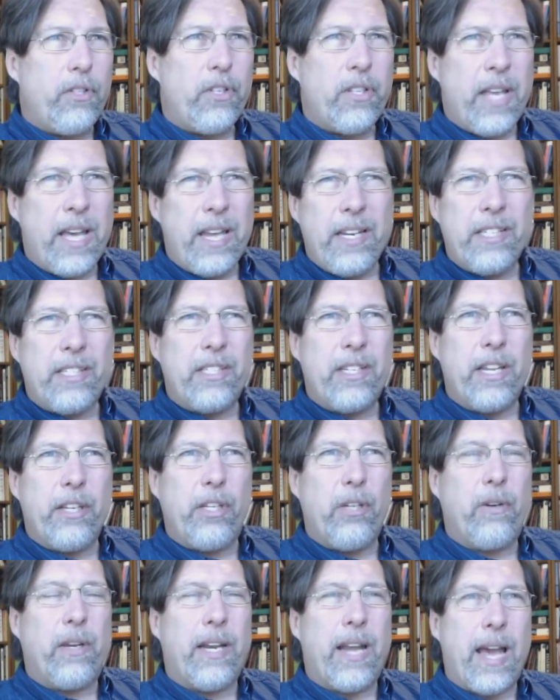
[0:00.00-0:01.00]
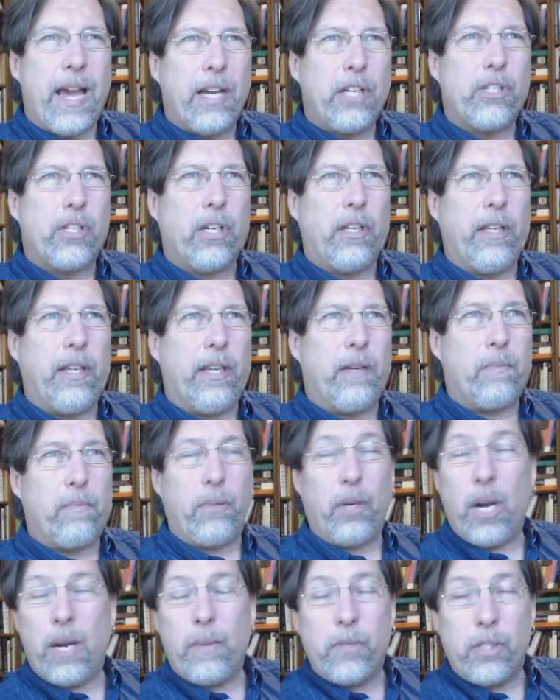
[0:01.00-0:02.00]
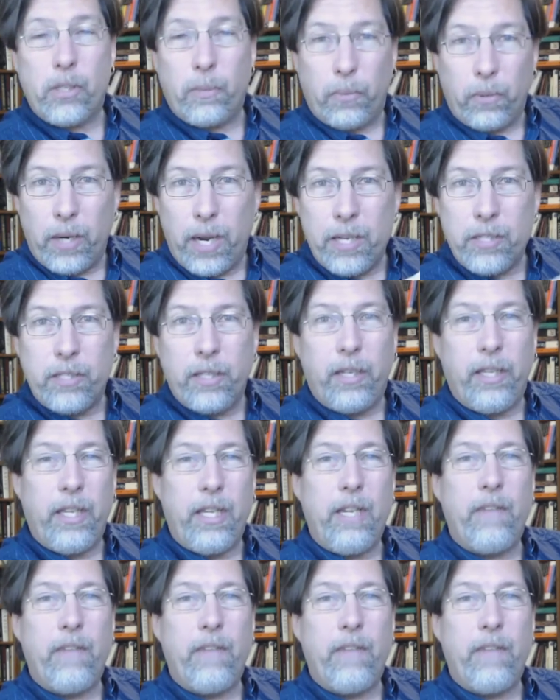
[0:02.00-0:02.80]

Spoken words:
to that extent, you can actually, and perhaps surprisingly,